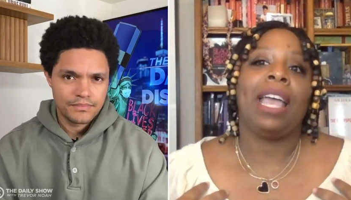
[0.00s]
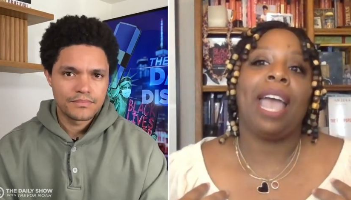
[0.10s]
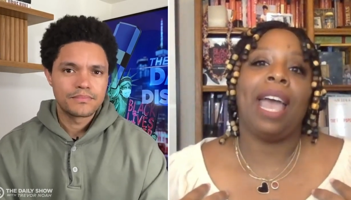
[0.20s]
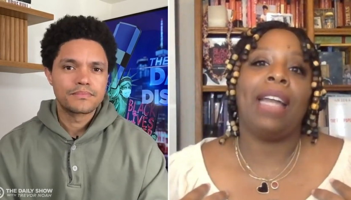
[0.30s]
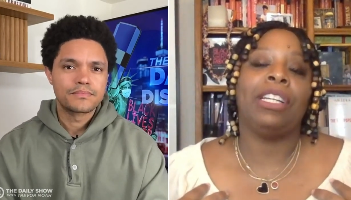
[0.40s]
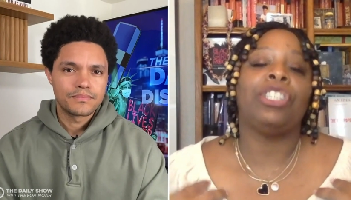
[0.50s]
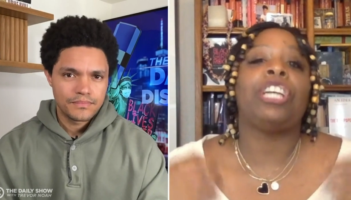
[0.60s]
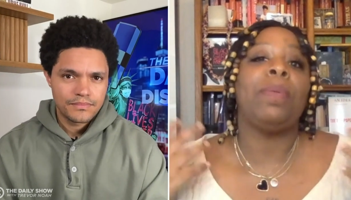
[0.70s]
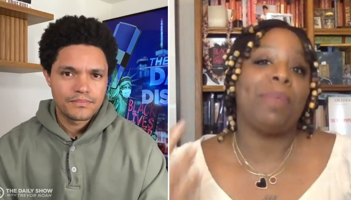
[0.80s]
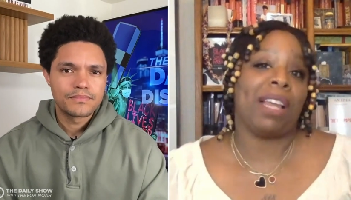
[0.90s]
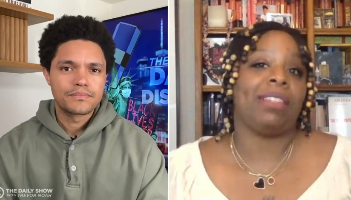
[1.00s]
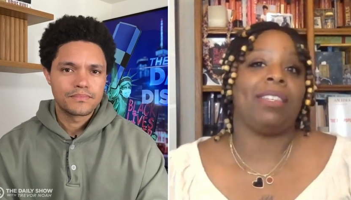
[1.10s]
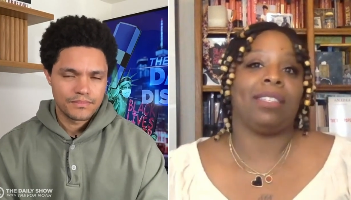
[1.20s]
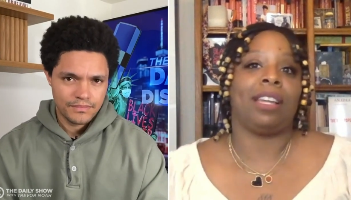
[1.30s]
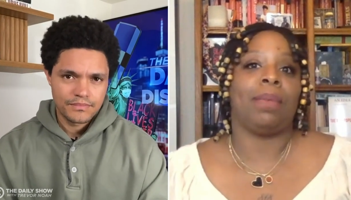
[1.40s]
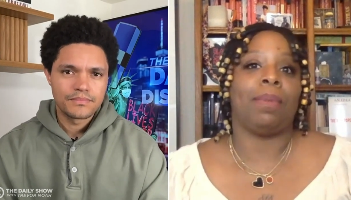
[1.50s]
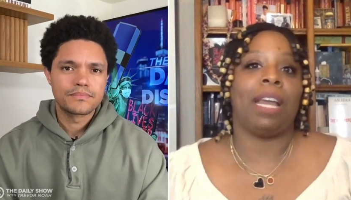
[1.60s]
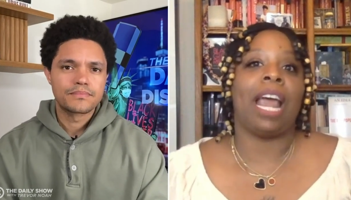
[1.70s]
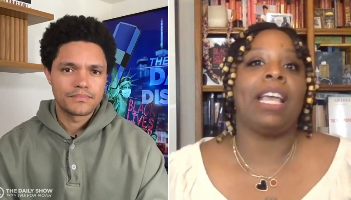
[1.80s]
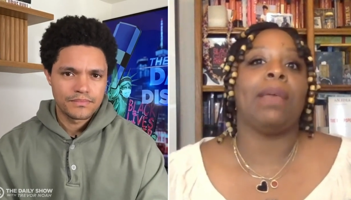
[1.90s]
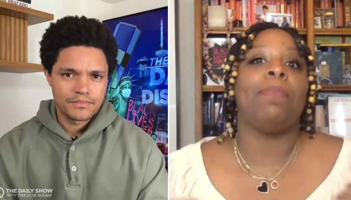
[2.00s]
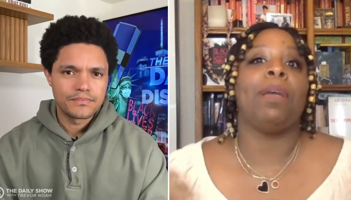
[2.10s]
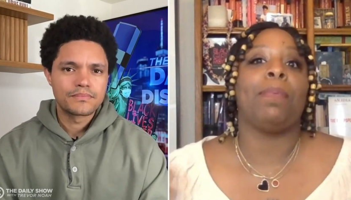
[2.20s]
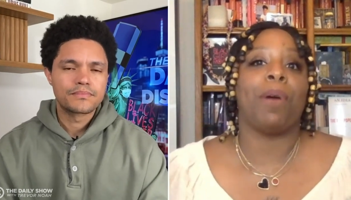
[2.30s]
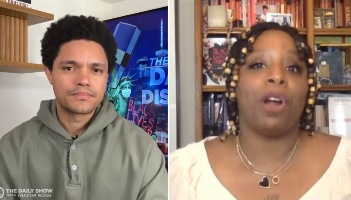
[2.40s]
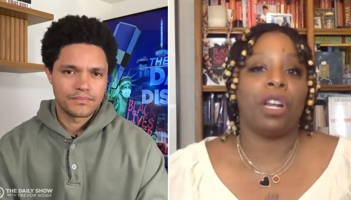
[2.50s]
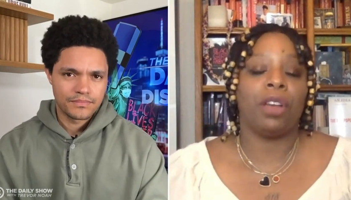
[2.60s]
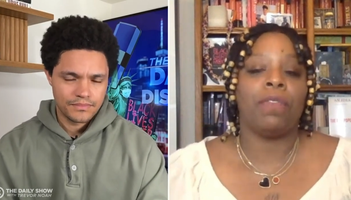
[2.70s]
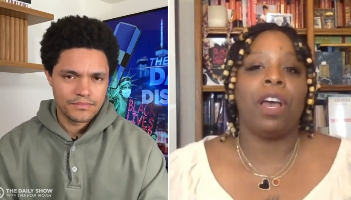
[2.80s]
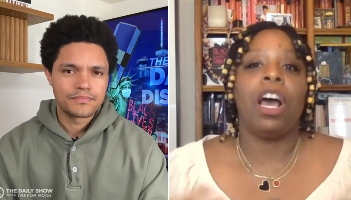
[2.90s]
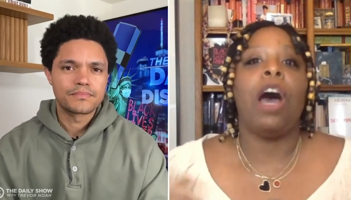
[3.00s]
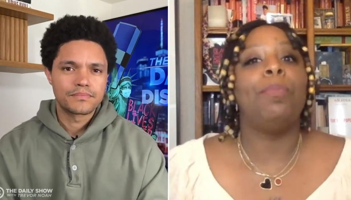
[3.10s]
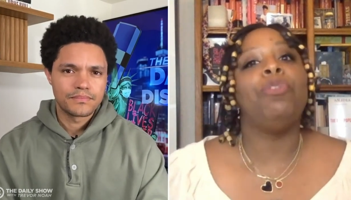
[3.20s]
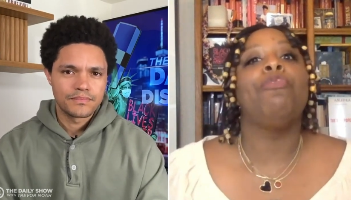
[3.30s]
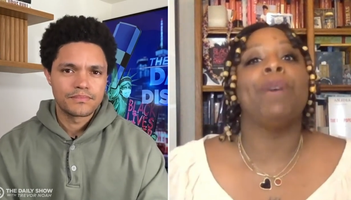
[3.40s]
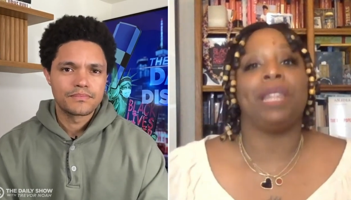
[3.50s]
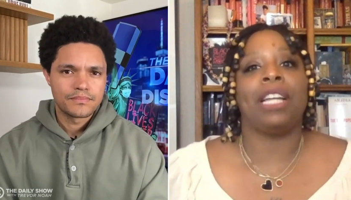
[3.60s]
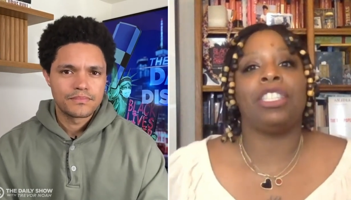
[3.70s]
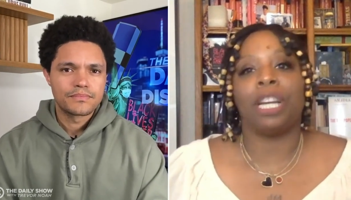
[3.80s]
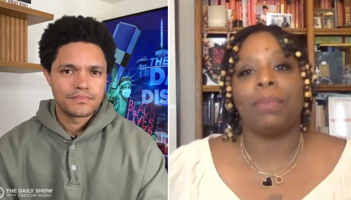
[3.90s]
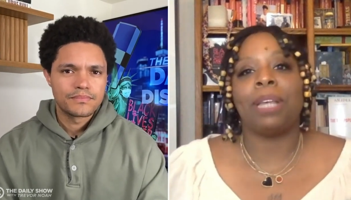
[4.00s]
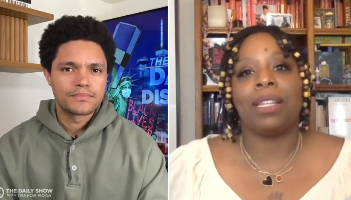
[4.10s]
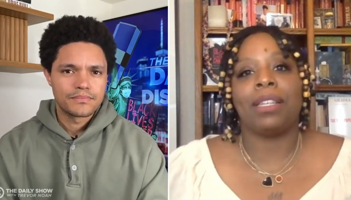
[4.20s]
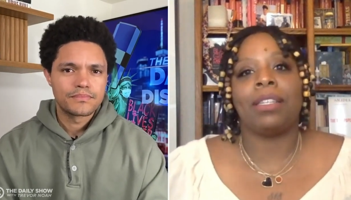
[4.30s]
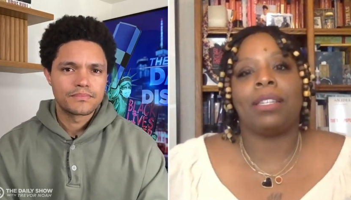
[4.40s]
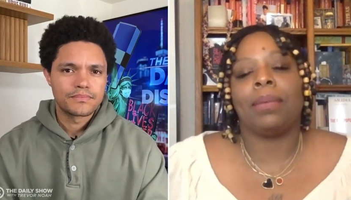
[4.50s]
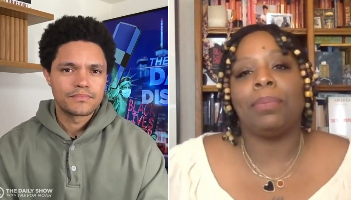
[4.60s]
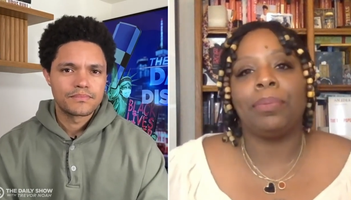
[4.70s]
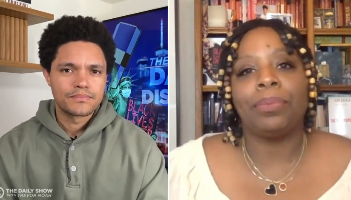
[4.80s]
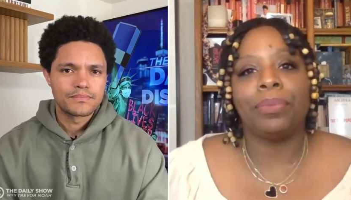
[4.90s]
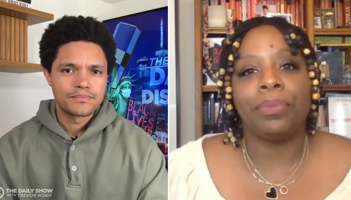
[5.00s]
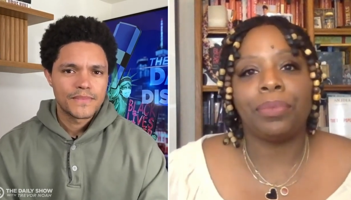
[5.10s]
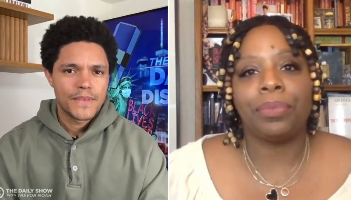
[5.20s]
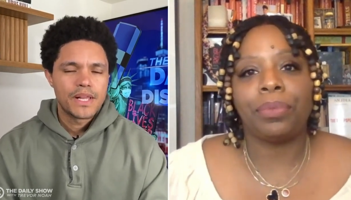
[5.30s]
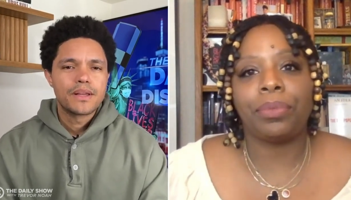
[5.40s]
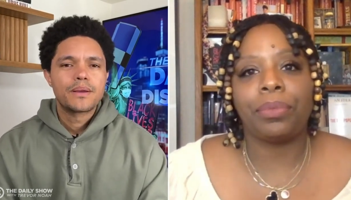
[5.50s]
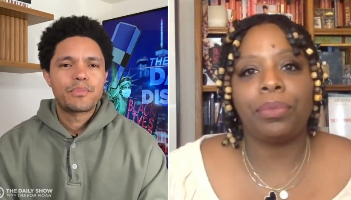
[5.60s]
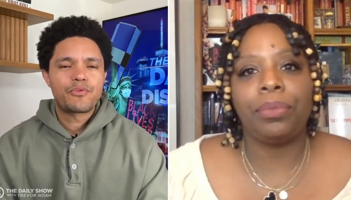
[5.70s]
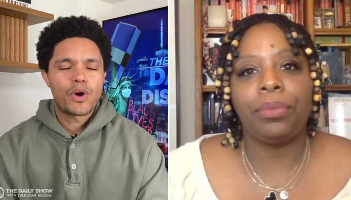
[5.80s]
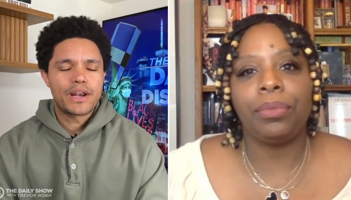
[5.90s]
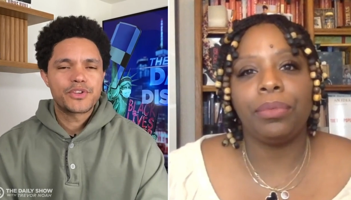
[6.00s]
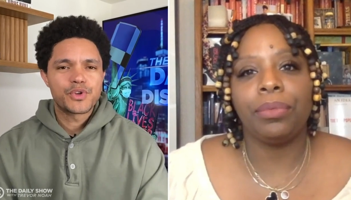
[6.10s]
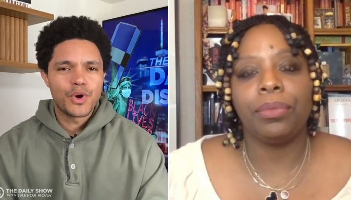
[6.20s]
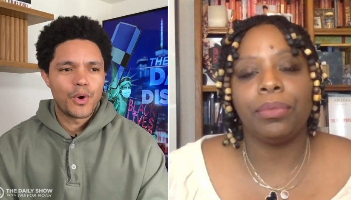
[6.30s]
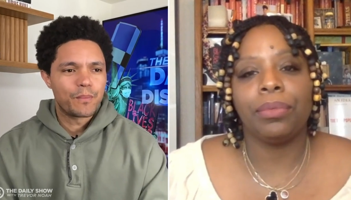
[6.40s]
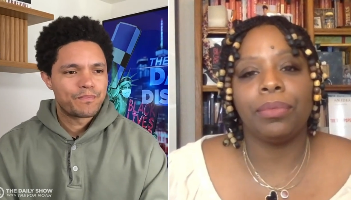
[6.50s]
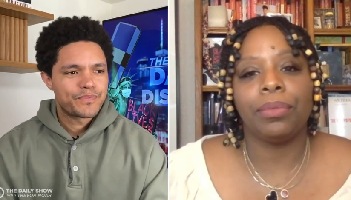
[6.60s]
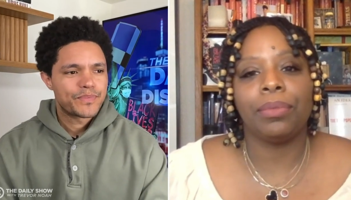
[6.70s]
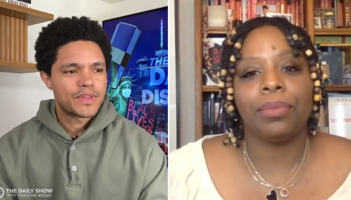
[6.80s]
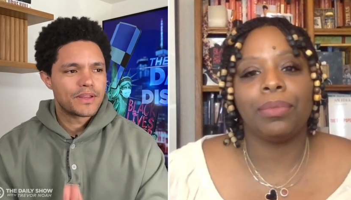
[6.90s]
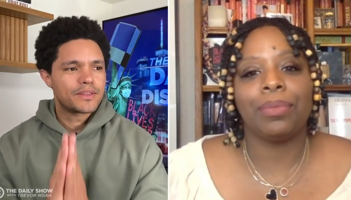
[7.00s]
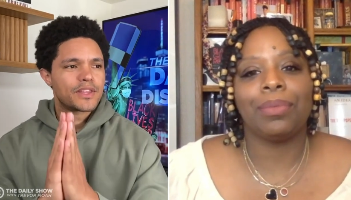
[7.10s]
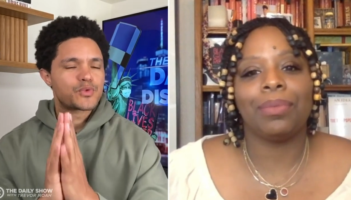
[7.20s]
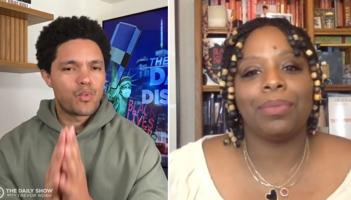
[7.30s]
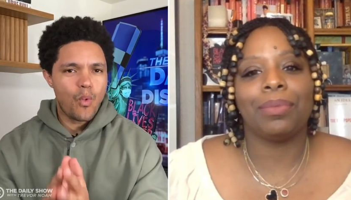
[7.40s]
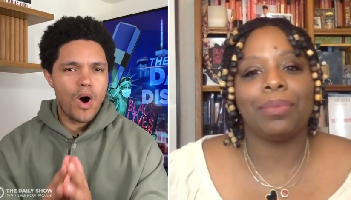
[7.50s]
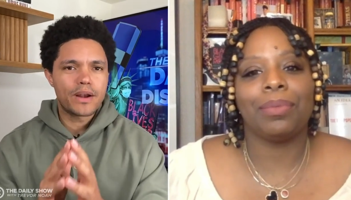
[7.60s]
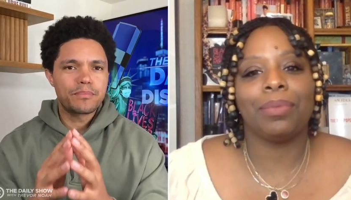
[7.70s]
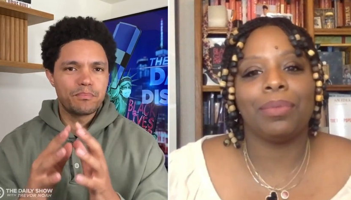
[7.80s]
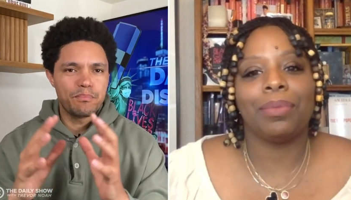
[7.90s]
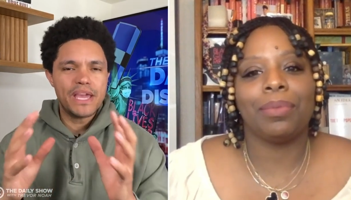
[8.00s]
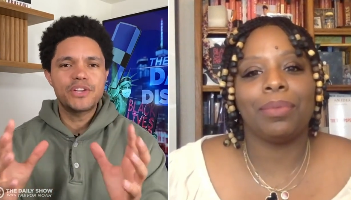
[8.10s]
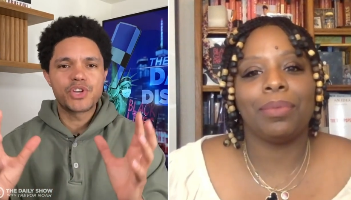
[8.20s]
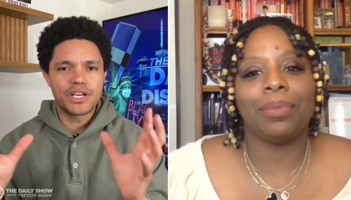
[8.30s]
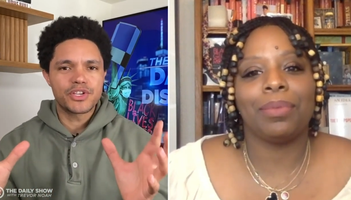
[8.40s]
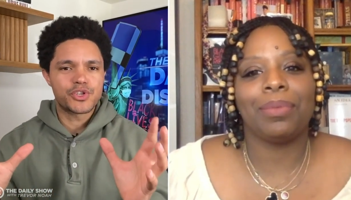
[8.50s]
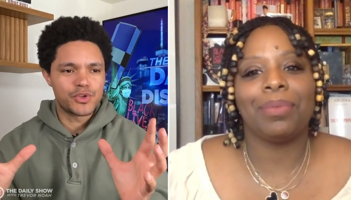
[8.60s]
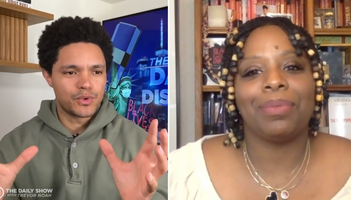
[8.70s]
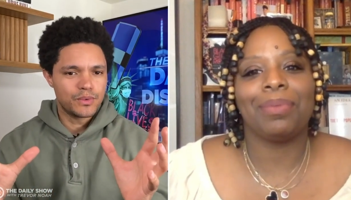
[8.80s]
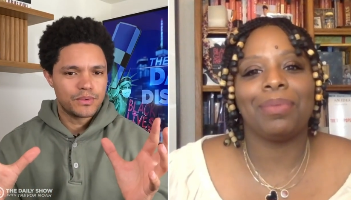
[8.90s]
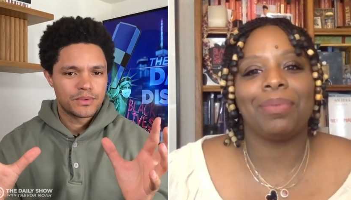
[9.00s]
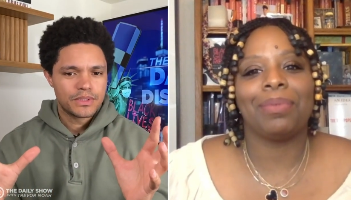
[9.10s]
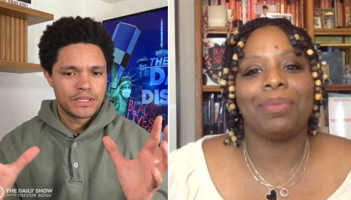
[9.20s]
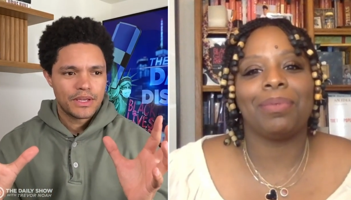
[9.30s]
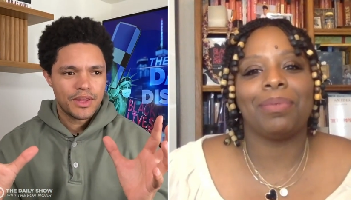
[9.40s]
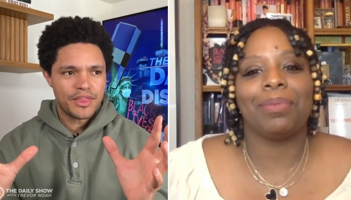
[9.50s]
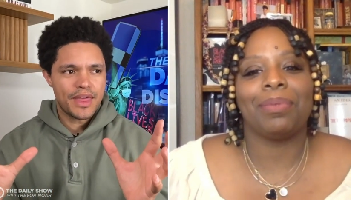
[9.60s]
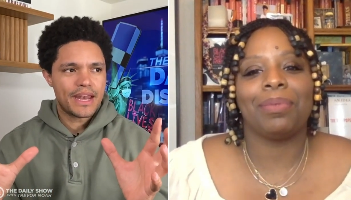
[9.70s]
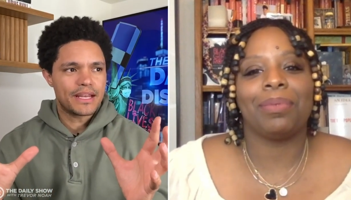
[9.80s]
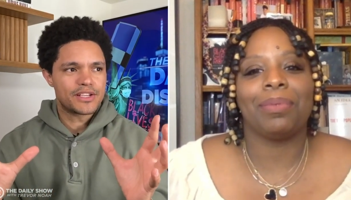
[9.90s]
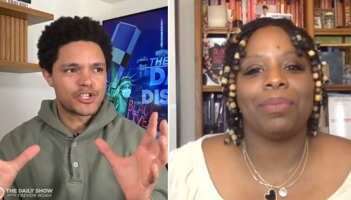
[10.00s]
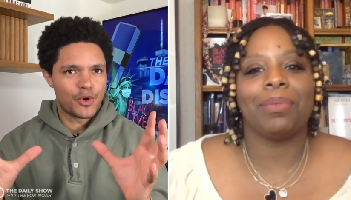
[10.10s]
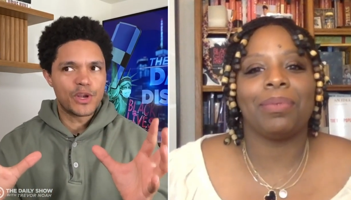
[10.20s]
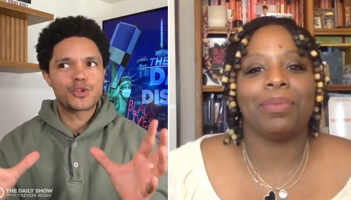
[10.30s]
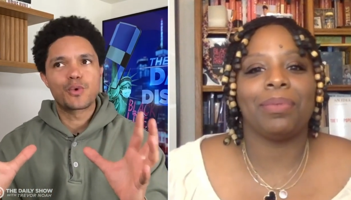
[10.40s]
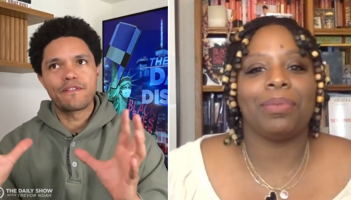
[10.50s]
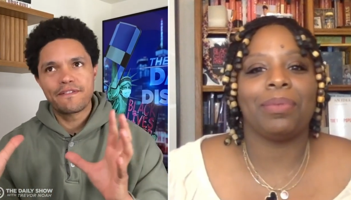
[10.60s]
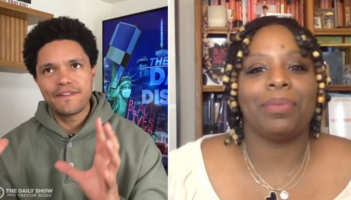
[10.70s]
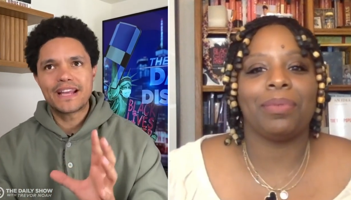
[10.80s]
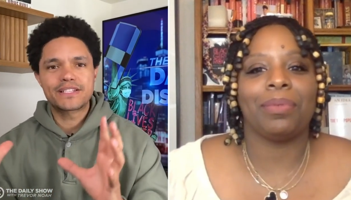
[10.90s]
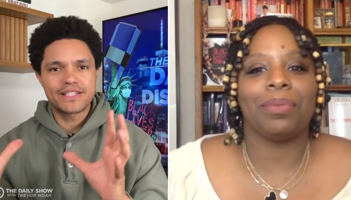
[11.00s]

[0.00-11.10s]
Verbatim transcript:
Speaker 1: can shape that system, and I can be a part of a movement that shapes that system.
Speaker 2: Before I let you go, there's one major issue that is going to affect